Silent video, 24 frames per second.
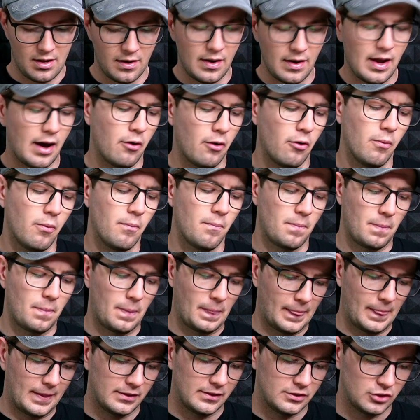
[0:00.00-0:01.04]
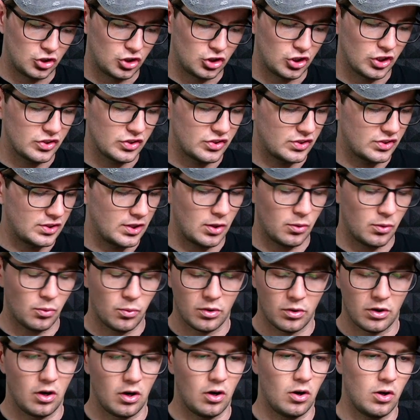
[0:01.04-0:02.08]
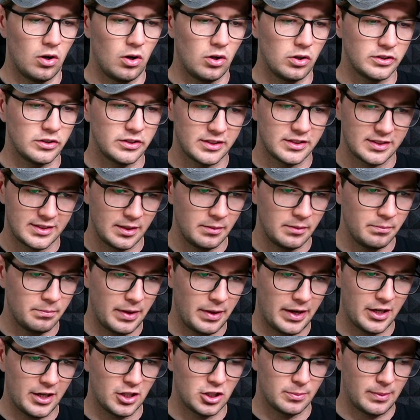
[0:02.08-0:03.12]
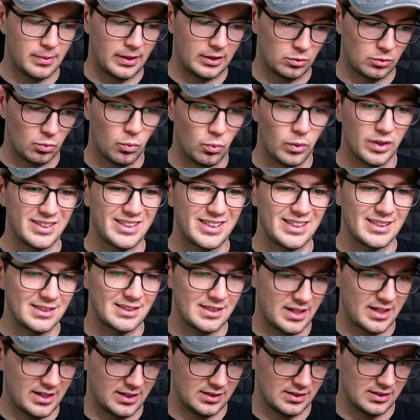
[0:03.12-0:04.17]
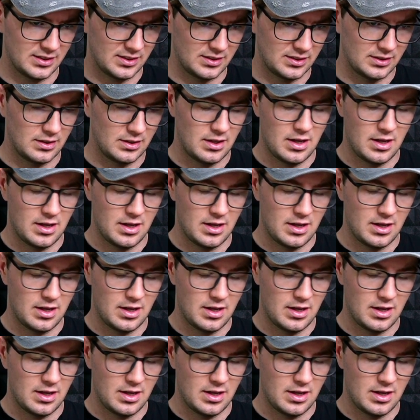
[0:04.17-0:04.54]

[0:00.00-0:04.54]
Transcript: Now, just so we're all on the same page about what this is,